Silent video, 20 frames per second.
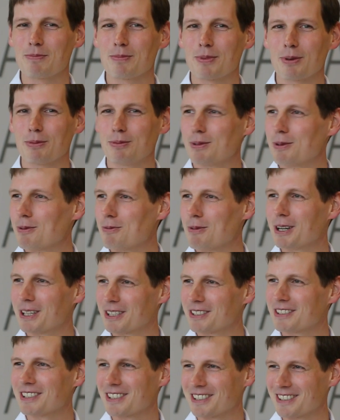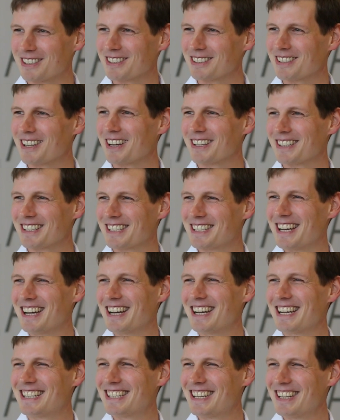probably works just as hard as
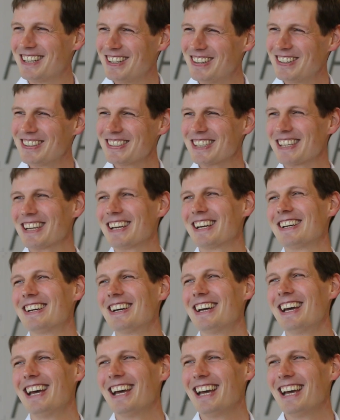I do. So